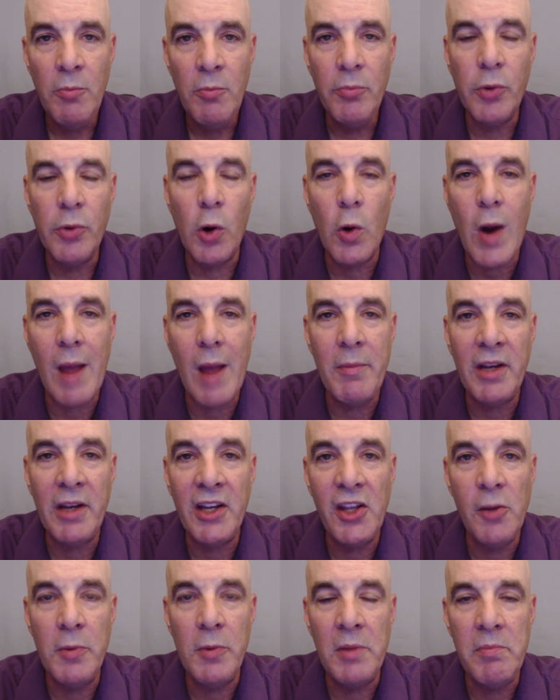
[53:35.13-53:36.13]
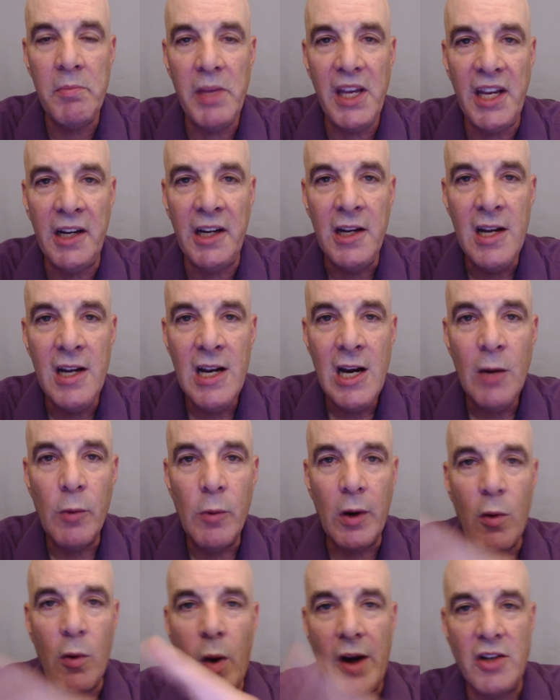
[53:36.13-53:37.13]
Programming a human being
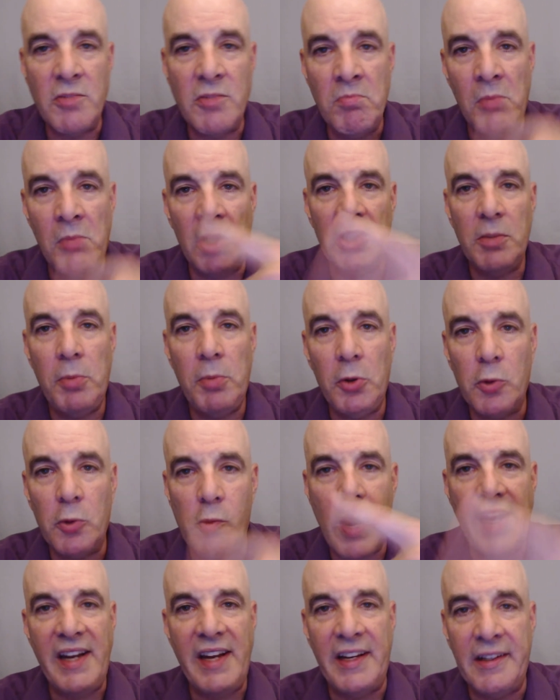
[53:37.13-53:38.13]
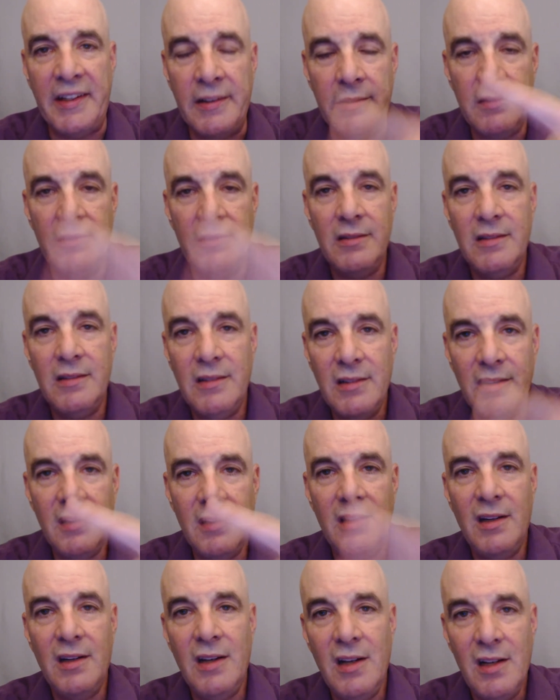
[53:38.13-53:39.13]
requires multiple writing.
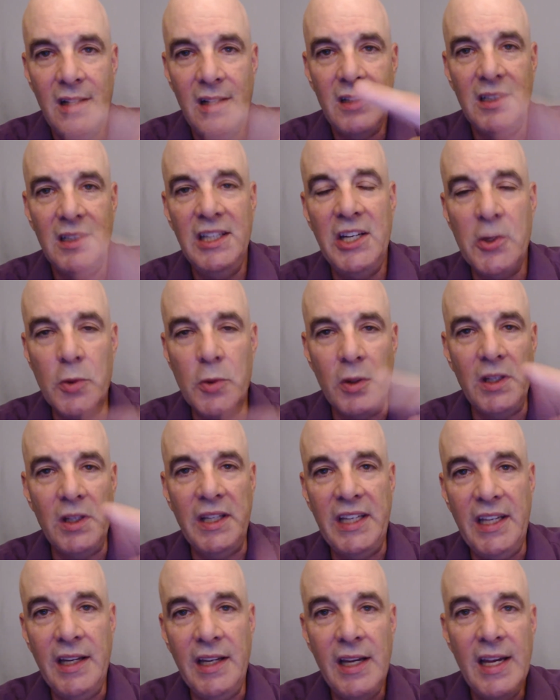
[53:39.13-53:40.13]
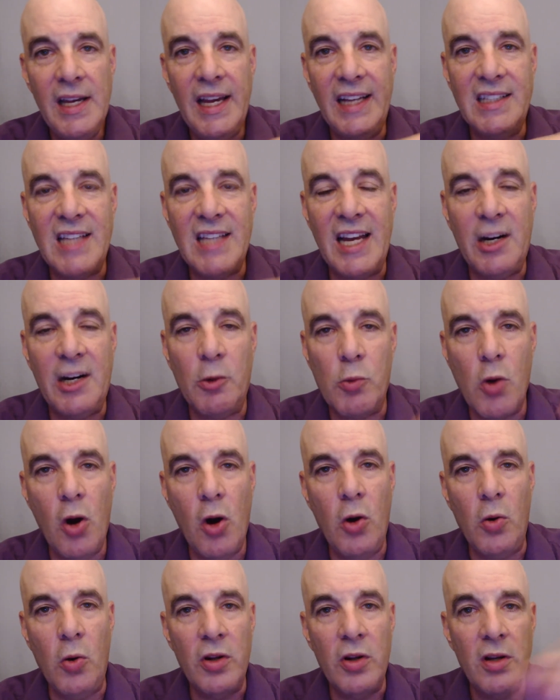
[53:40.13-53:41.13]
Literally, it's like a
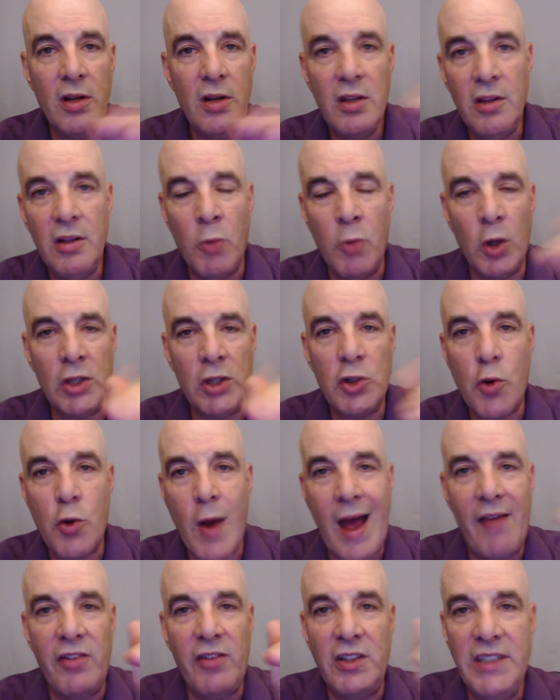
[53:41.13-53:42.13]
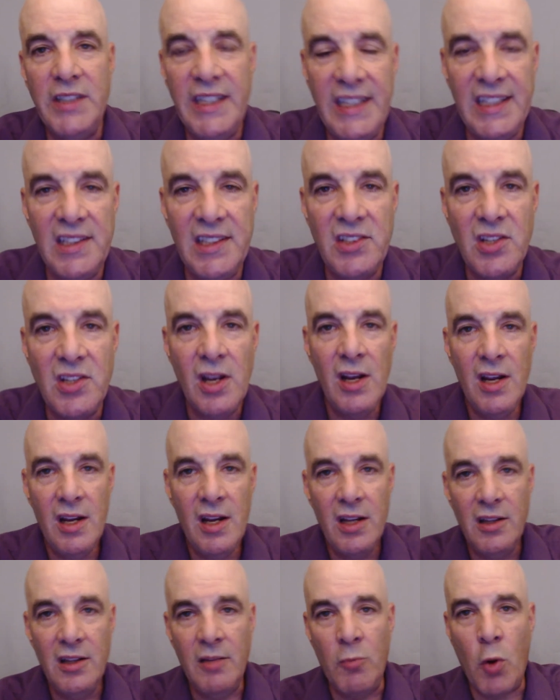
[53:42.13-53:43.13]
road. The more traveled it is,
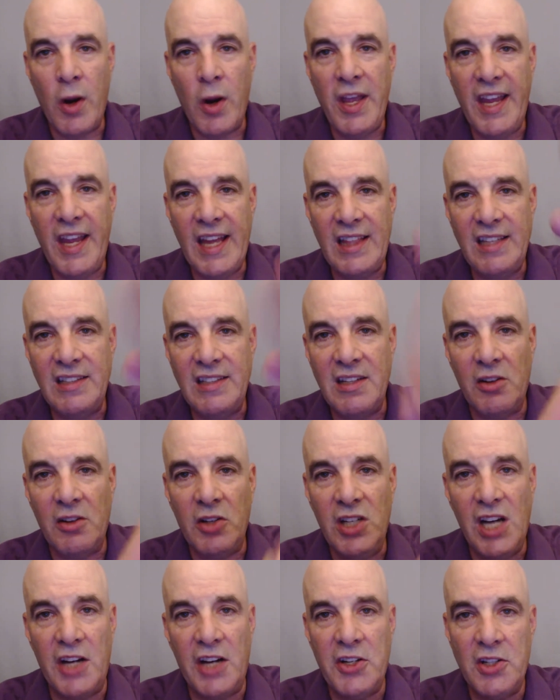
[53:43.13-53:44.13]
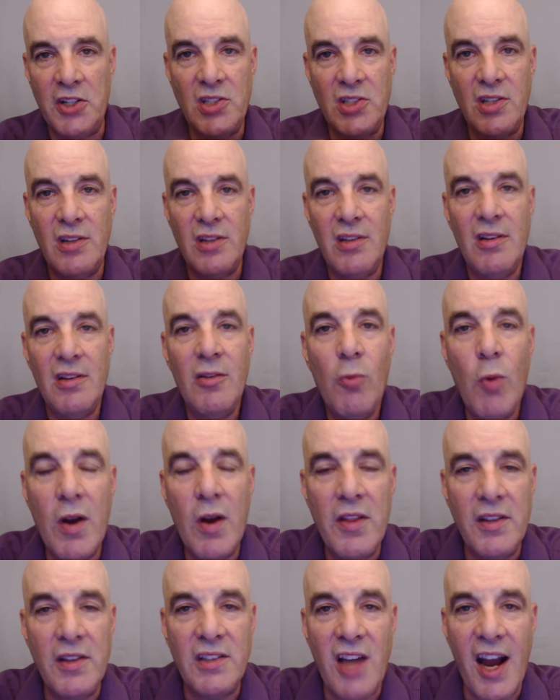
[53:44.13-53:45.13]
the more you get these little gutters where
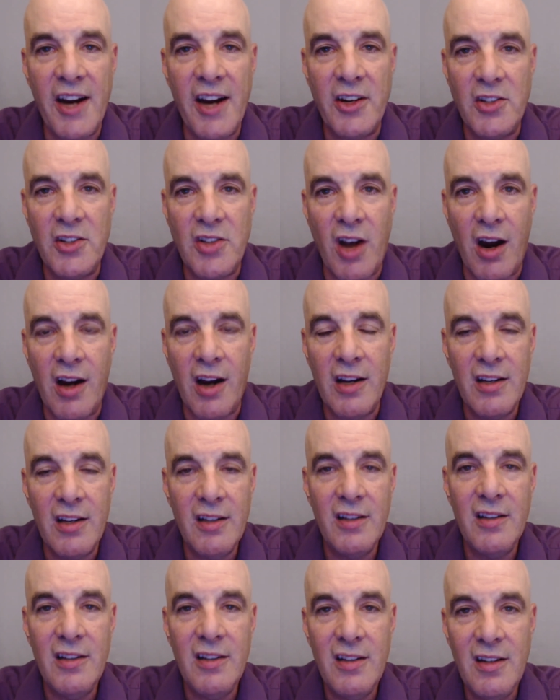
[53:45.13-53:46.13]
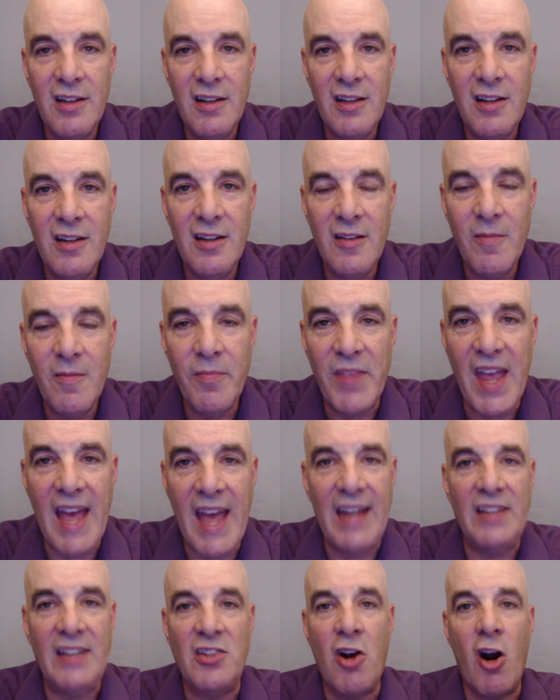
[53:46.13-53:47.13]
the tires are. And
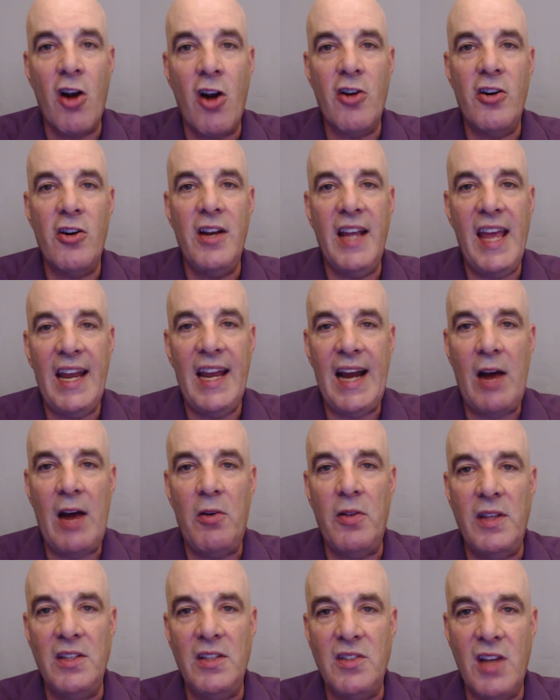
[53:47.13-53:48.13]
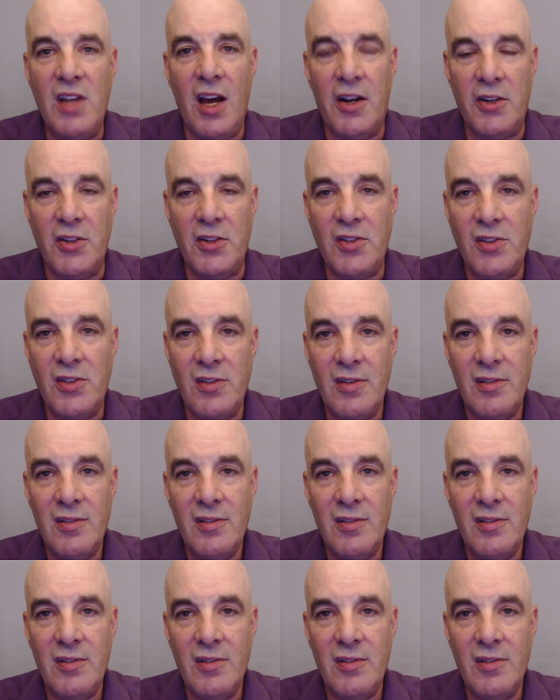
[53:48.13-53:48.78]
it's harder to get out of these gutters.